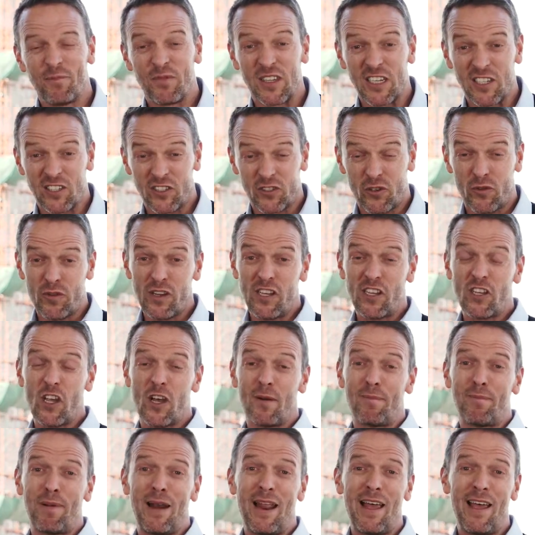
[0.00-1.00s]
this
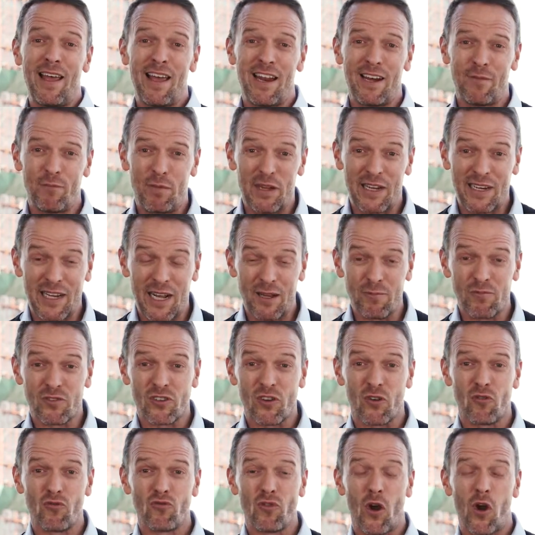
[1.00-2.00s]
three-year plan becomes
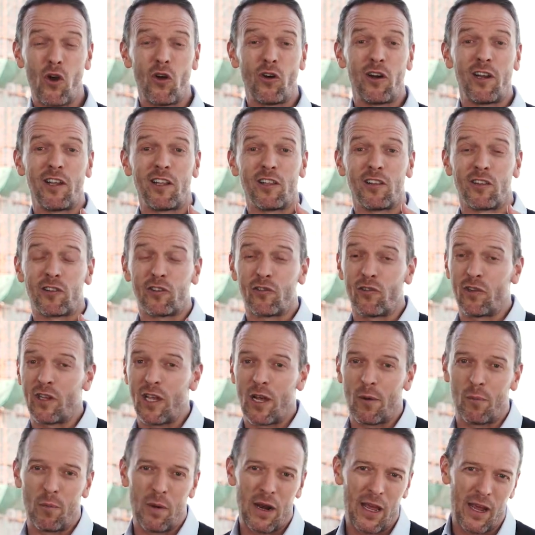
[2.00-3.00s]
a rolling
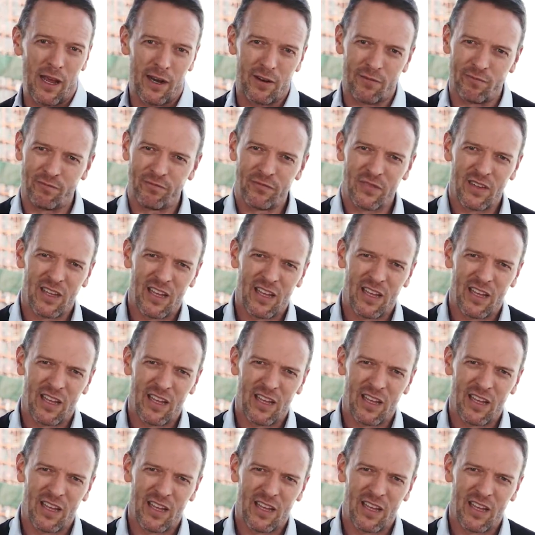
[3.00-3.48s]
three-year plan.